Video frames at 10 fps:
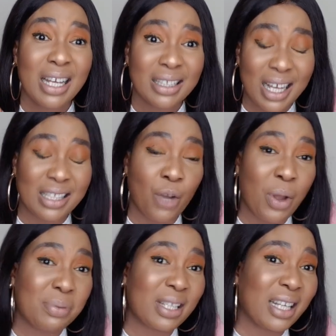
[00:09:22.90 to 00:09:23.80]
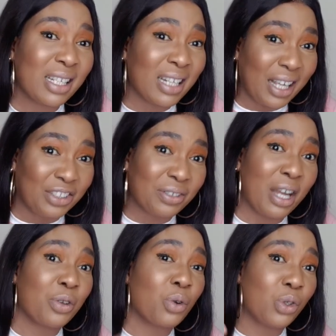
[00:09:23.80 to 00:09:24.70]
That's the website in
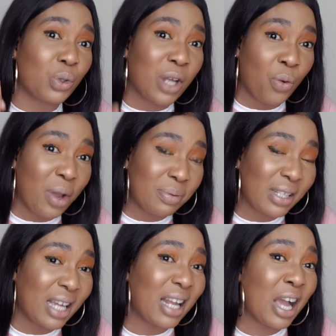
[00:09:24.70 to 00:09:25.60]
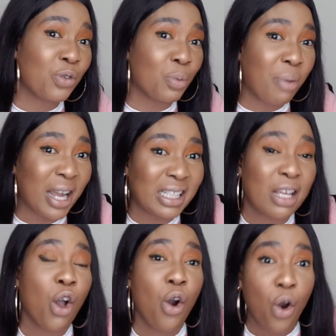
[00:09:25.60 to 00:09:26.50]
Nigeria. You go to the website and you buy
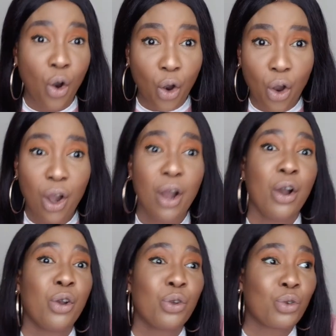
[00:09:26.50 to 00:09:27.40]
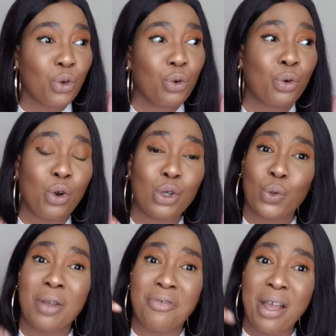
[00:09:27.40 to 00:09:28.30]
it. Or you go
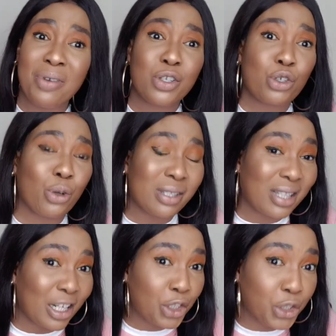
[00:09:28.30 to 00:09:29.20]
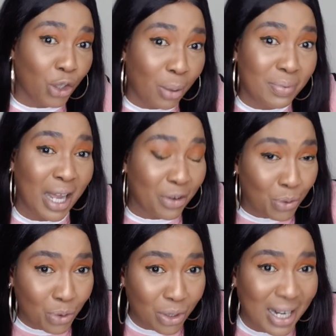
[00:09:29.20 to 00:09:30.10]
to a very trusted shop that
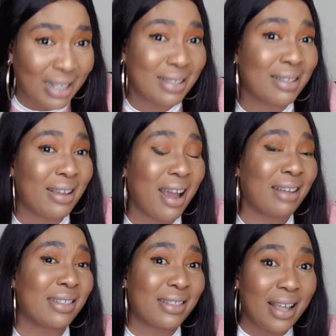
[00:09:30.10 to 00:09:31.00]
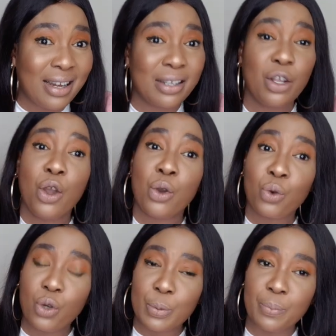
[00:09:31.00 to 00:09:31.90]
you know that they are selling
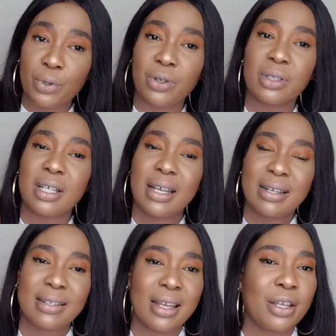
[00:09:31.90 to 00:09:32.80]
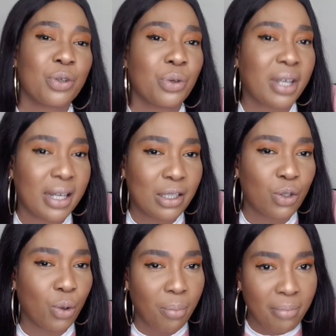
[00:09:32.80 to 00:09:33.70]
good products. Then you get
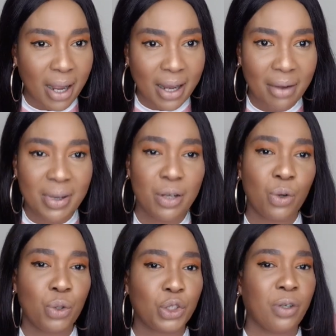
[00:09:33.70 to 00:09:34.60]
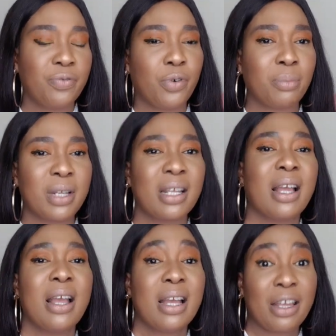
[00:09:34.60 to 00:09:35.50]
your Makari lotion from there.
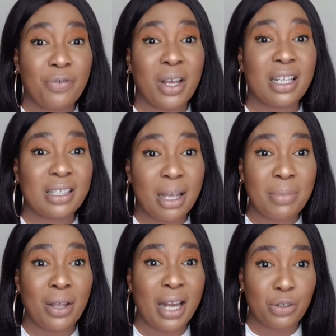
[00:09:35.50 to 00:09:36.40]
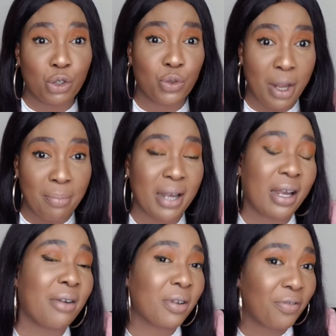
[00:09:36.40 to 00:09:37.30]
If you are the type that you like to try
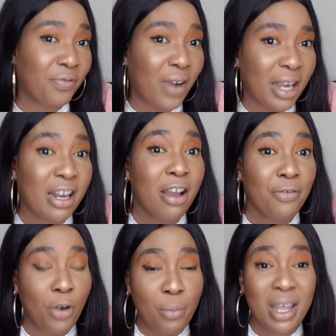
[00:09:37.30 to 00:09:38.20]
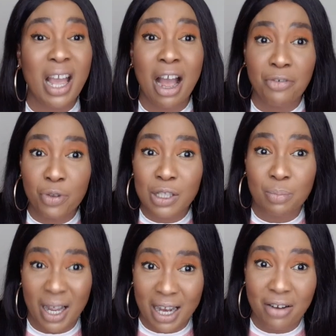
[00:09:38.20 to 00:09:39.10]
Makari, fine. For me, I've used
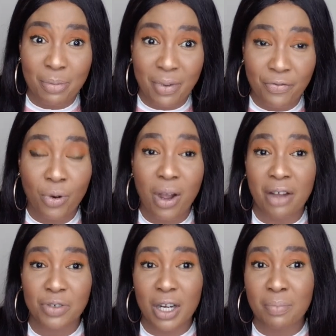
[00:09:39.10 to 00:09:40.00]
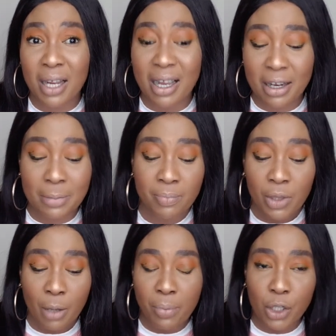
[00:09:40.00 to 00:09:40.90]
Makari before. I've tried Makari,
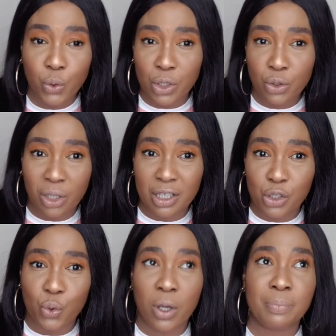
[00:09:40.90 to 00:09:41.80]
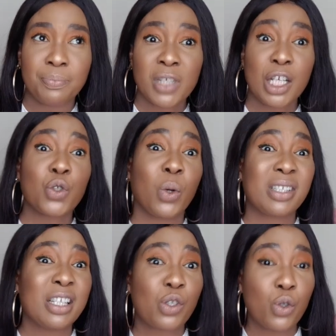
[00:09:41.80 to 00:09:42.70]
but it was not this one. It
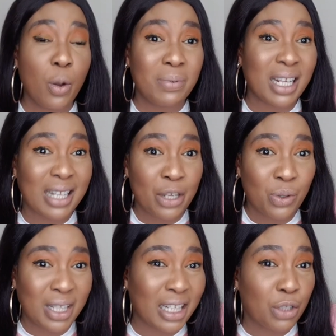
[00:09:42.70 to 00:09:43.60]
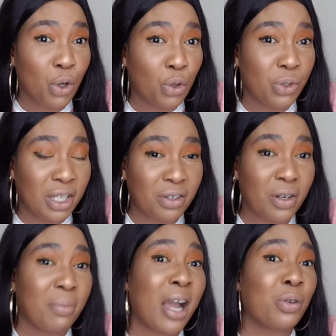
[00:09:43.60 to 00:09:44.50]
was the soap that I used. I did not use the
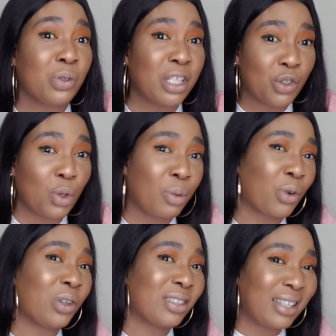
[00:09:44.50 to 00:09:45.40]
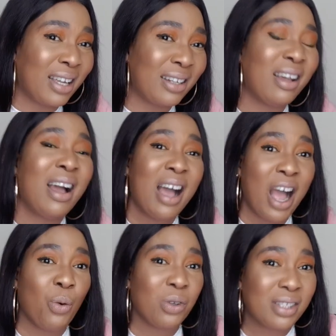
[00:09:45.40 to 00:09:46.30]
cream. I used the soap because then
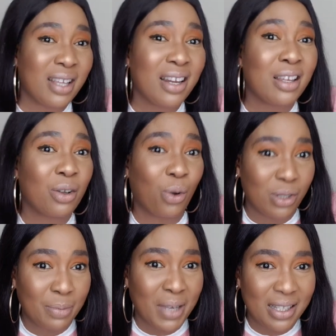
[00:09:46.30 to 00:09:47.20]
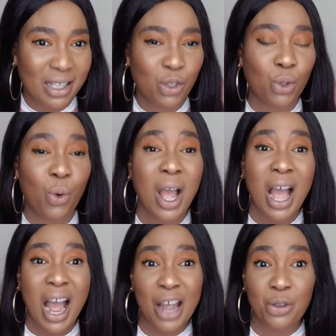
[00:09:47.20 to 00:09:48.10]
I was selling cosmetics. So
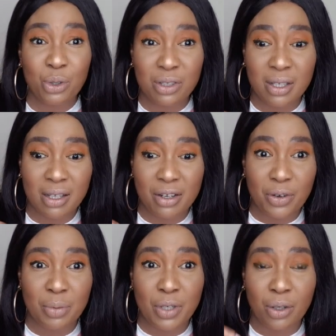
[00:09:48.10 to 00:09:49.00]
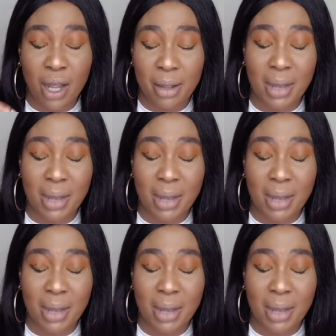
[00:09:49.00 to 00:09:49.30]
I used the cream. The